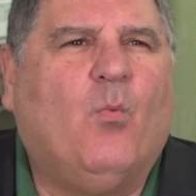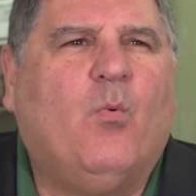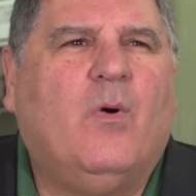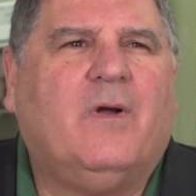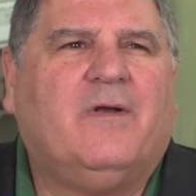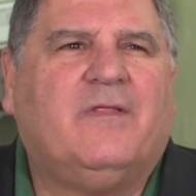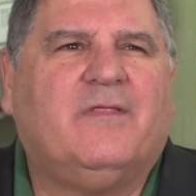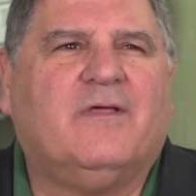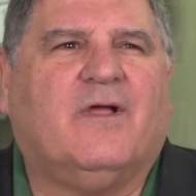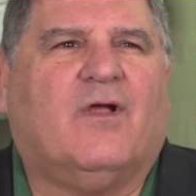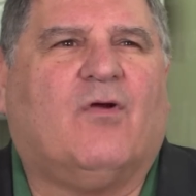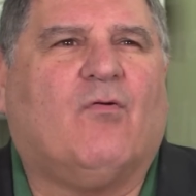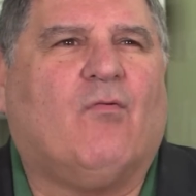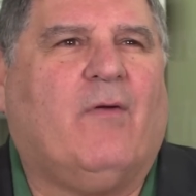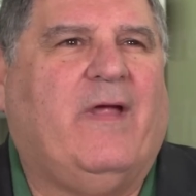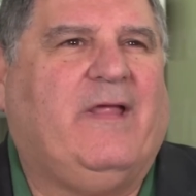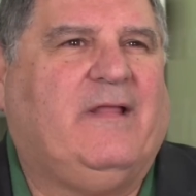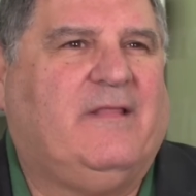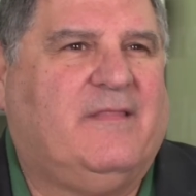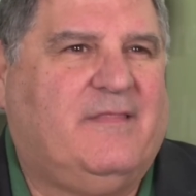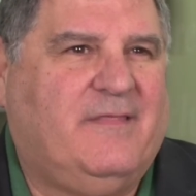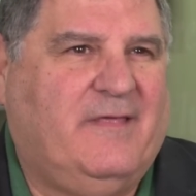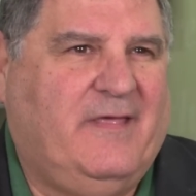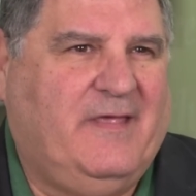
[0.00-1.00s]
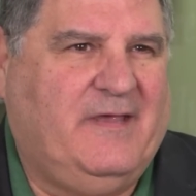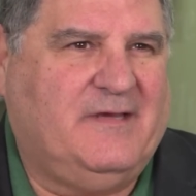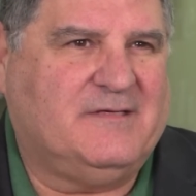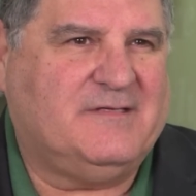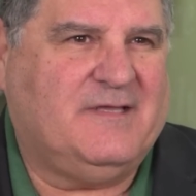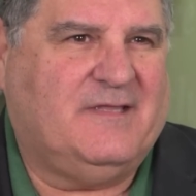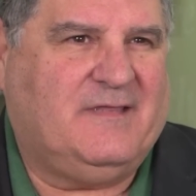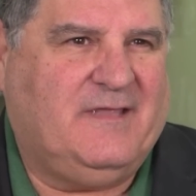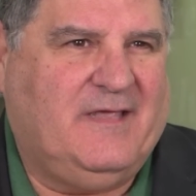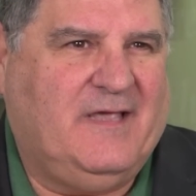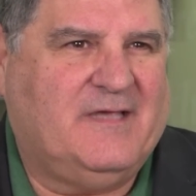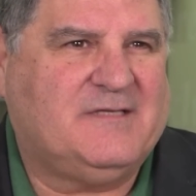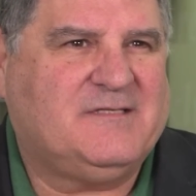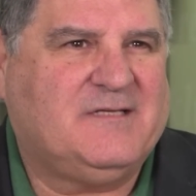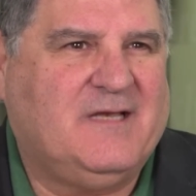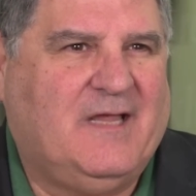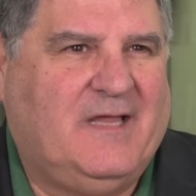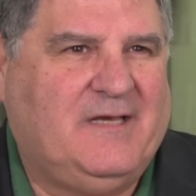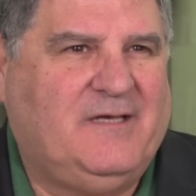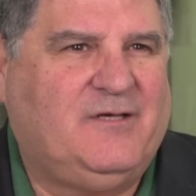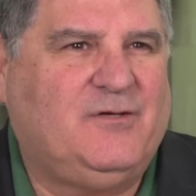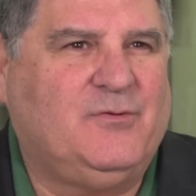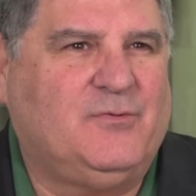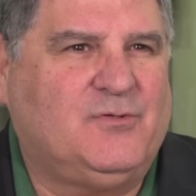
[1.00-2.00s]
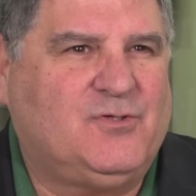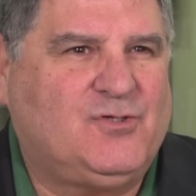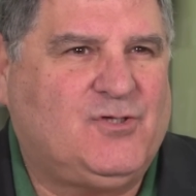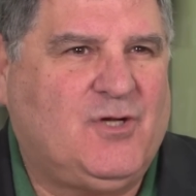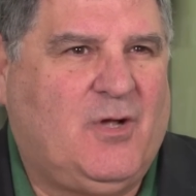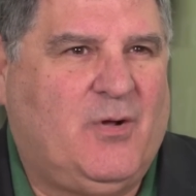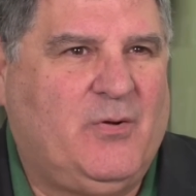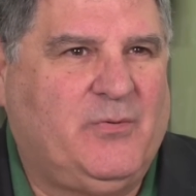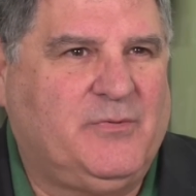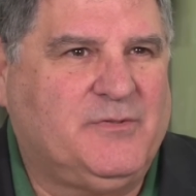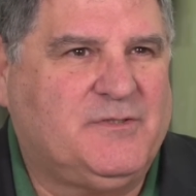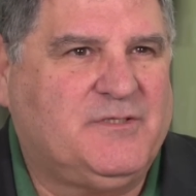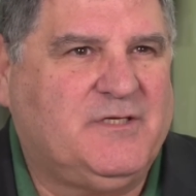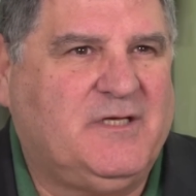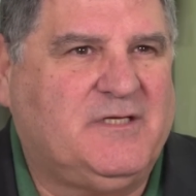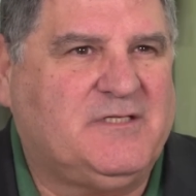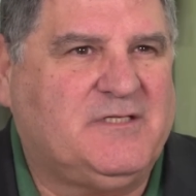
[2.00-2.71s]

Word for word: One of the great things that the S ninety-two shows